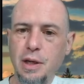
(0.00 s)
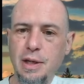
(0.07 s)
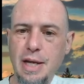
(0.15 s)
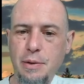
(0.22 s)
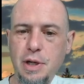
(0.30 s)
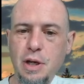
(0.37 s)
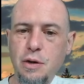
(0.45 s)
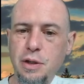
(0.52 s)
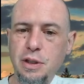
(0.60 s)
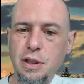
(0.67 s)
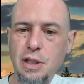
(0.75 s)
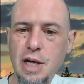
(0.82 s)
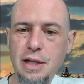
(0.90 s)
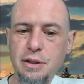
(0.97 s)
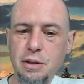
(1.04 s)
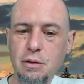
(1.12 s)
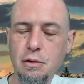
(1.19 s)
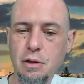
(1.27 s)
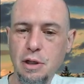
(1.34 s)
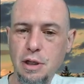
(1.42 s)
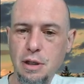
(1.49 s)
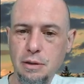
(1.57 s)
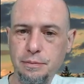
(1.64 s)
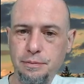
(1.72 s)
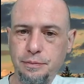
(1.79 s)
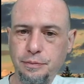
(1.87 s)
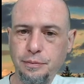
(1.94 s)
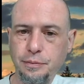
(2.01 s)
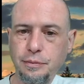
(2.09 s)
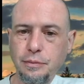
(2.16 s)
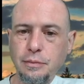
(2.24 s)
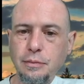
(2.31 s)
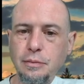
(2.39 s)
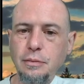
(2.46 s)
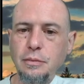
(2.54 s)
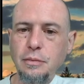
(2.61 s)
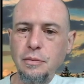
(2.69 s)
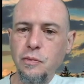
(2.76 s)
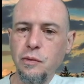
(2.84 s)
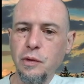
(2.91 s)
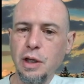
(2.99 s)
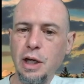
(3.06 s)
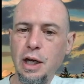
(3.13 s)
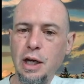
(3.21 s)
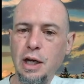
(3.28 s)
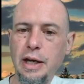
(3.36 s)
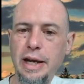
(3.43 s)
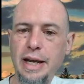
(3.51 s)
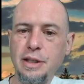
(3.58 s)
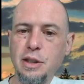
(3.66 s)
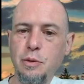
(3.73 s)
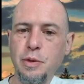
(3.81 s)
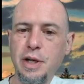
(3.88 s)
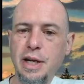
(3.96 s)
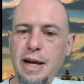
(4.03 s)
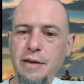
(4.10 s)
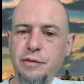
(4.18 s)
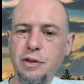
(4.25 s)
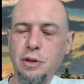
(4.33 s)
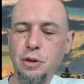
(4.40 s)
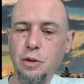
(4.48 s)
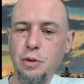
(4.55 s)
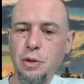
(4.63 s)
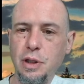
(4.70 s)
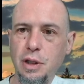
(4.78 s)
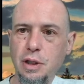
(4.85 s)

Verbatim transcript: Now we can go into YachtScore, uh and so we're gonna have to